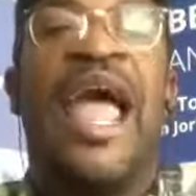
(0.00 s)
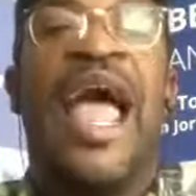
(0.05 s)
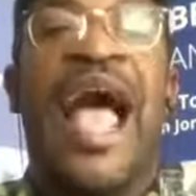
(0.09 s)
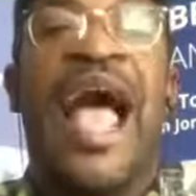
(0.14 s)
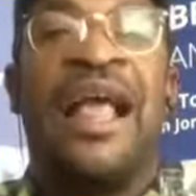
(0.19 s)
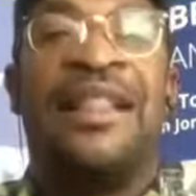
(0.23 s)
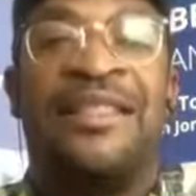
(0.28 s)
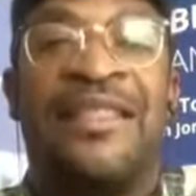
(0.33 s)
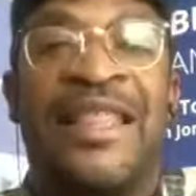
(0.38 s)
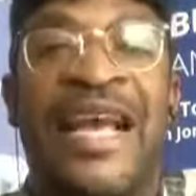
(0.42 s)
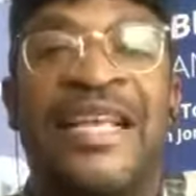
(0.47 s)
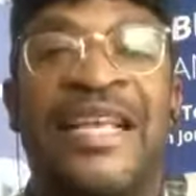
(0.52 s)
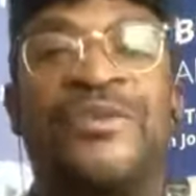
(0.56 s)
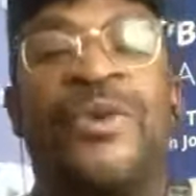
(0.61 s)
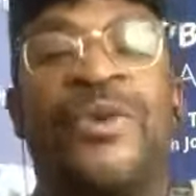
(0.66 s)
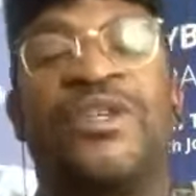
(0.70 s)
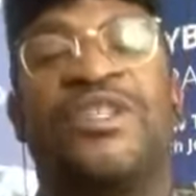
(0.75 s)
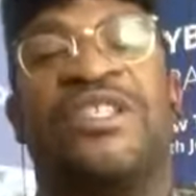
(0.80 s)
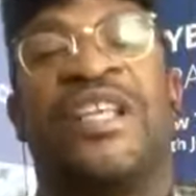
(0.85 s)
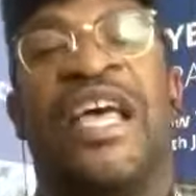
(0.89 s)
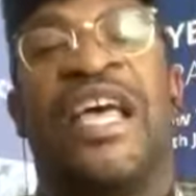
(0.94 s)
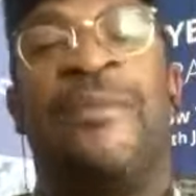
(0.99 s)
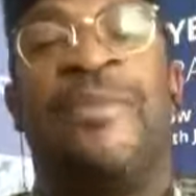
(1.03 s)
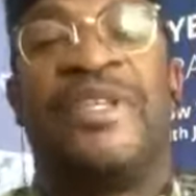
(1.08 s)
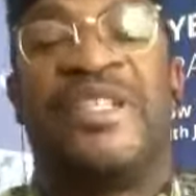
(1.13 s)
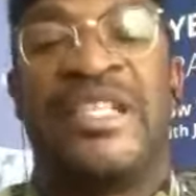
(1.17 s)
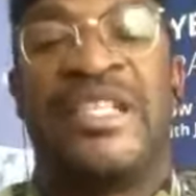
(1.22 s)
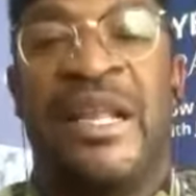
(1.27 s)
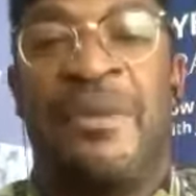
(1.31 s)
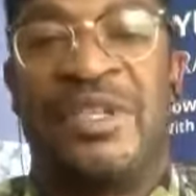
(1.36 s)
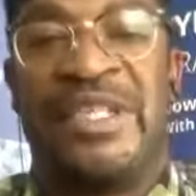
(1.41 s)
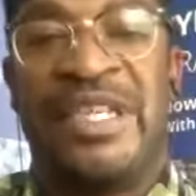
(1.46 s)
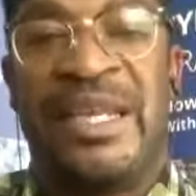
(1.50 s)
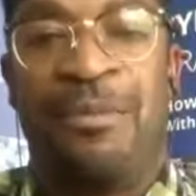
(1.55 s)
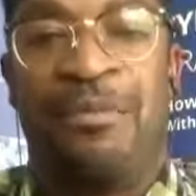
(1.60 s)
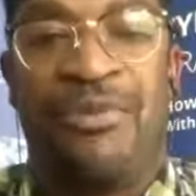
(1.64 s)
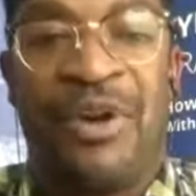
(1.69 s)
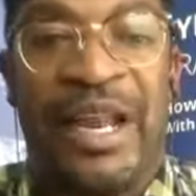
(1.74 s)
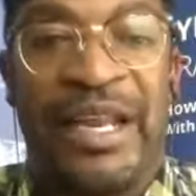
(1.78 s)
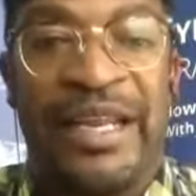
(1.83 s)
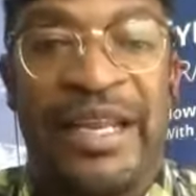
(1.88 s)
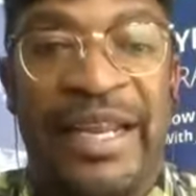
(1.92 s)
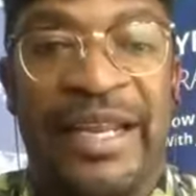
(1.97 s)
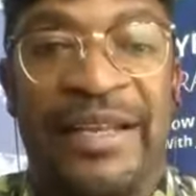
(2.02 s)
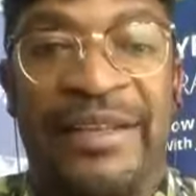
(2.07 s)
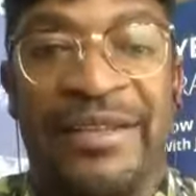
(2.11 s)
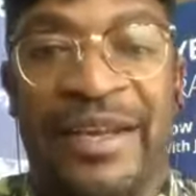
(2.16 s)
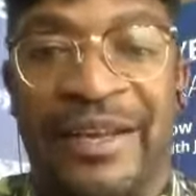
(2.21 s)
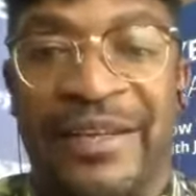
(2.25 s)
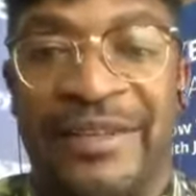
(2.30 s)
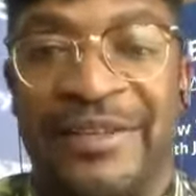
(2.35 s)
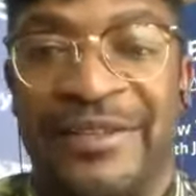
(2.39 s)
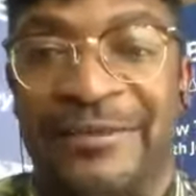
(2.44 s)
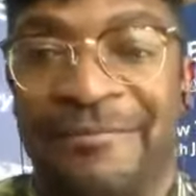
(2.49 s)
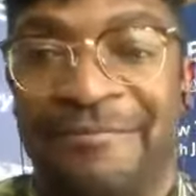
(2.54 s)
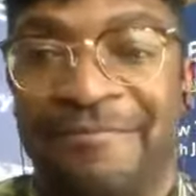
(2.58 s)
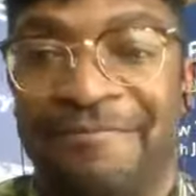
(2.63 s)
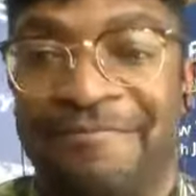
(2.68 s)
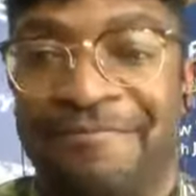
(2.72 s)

And that's what CyberCelebrity branding does.